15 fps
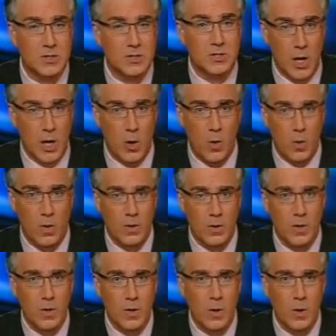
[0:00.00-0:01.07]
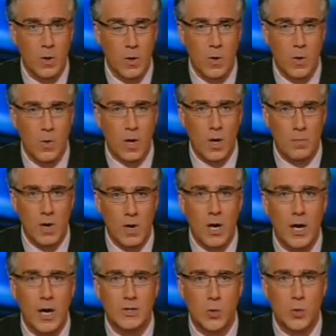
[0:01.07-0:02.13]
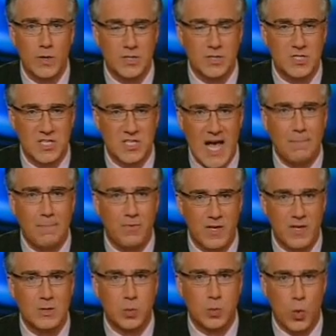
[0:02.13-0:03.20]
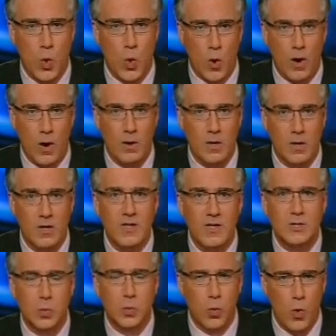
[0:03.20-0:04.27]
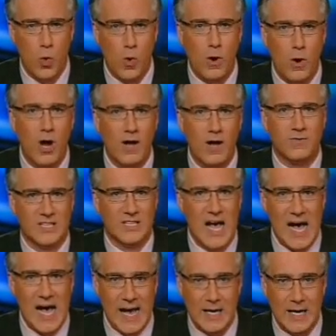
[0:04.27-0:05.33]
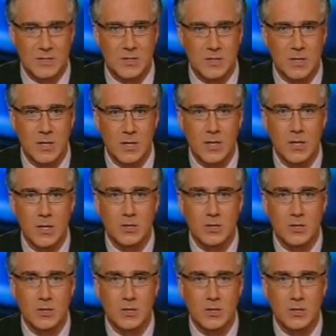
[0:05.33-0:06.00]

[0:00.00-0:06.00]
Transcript: So, who among us will stop this war of lies?